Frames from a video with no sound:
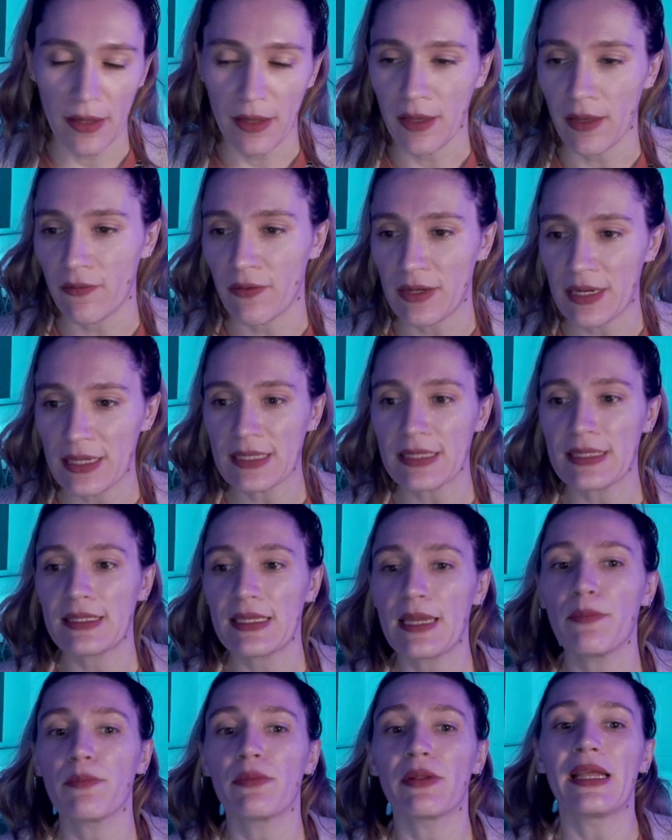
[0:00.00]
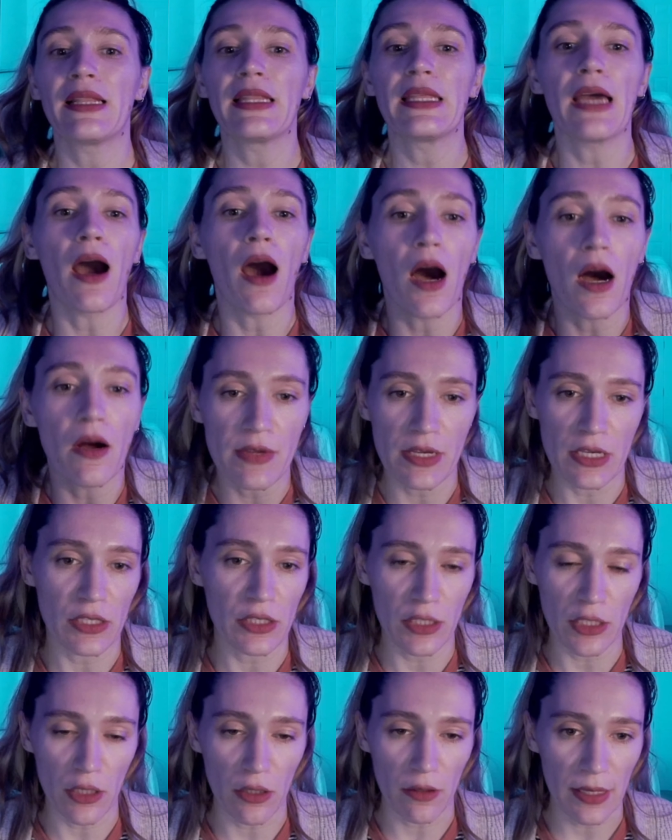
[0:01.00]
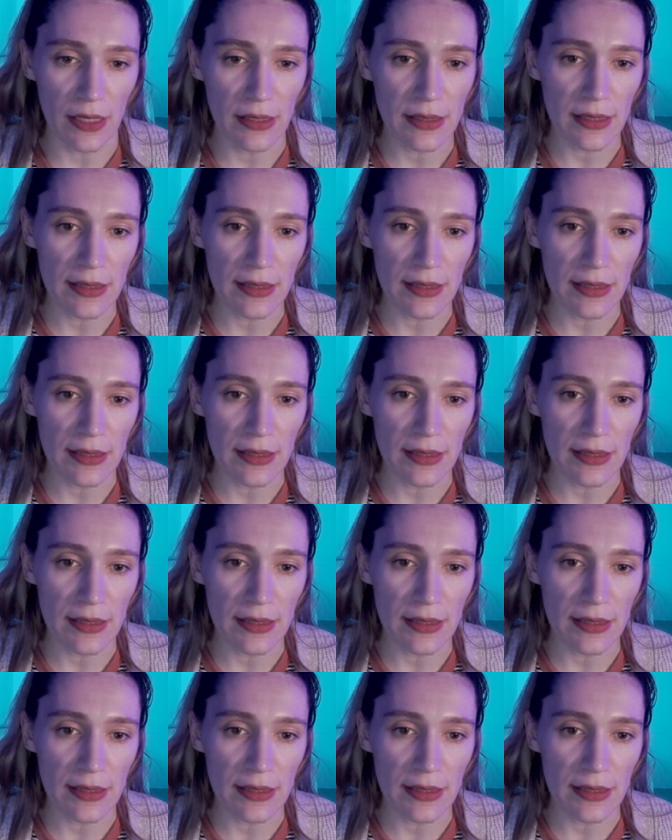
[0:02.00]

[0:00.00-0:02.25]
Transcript: If it doesn't seem blatantly obvious to you that's